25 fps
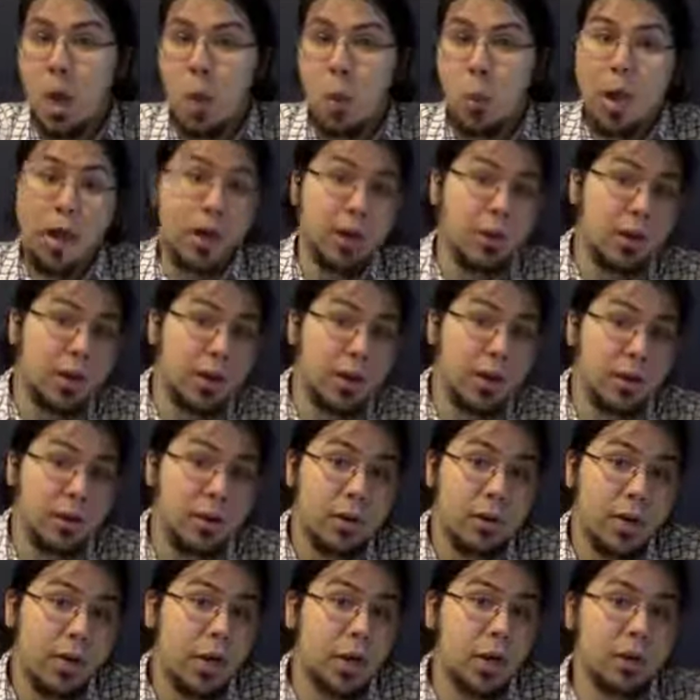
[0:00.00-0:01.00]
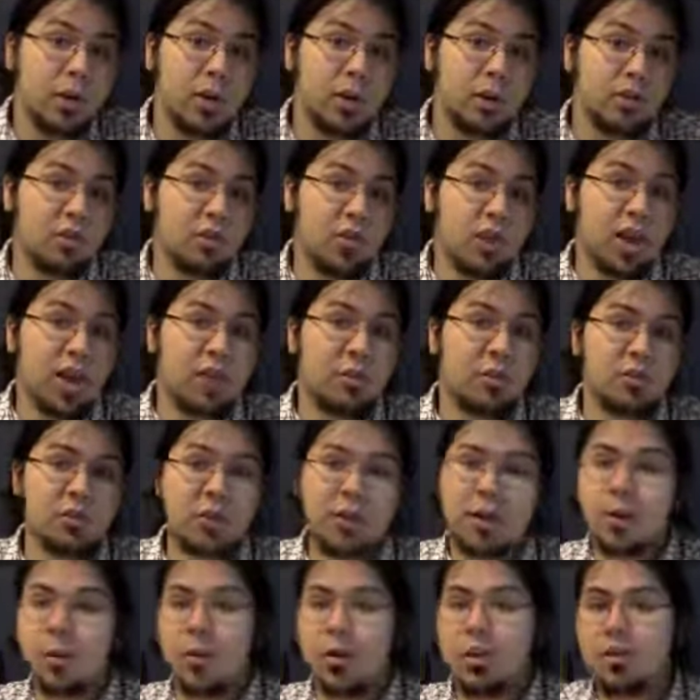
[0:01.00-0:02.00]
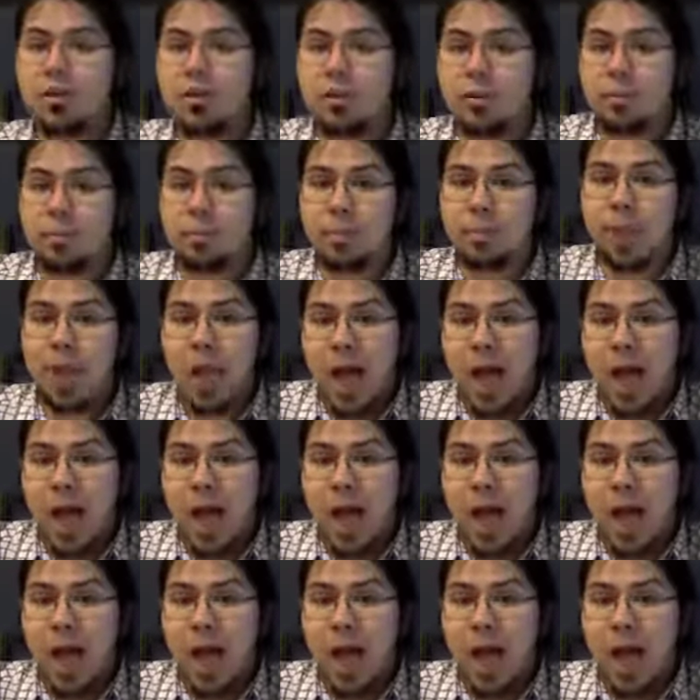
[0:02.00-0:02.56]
While you're there, you can check out Generation,